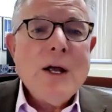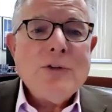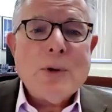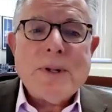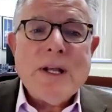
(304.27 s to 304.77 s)

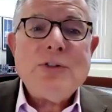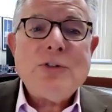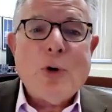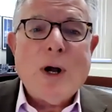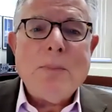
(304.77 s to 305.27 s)
So please
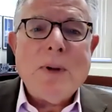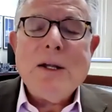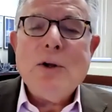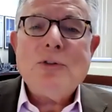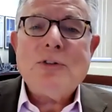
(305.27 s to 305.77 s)
join me
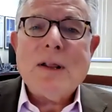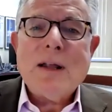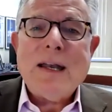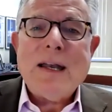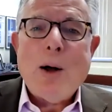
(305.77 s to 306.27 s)
using
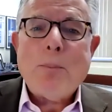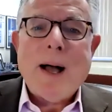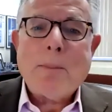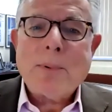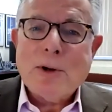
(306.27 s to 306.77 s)
the now
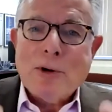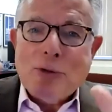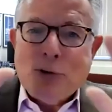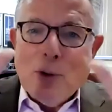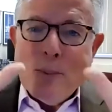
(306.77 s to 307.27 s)
popular
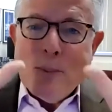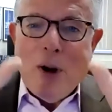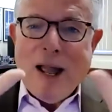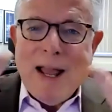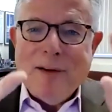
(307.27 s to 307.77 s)
Zoom
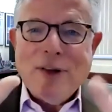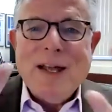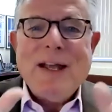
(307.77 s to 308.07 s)
wave